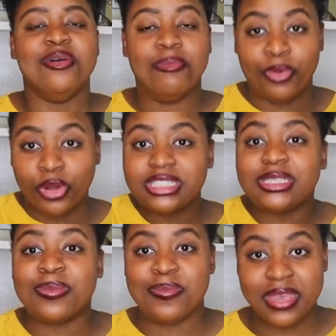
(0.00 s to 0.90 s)
brought
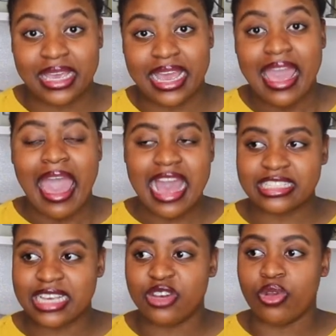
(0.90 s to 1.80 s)
to me,
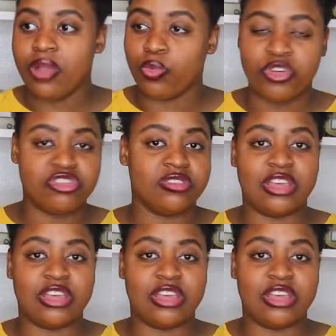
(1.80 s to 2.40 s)
as in not wishing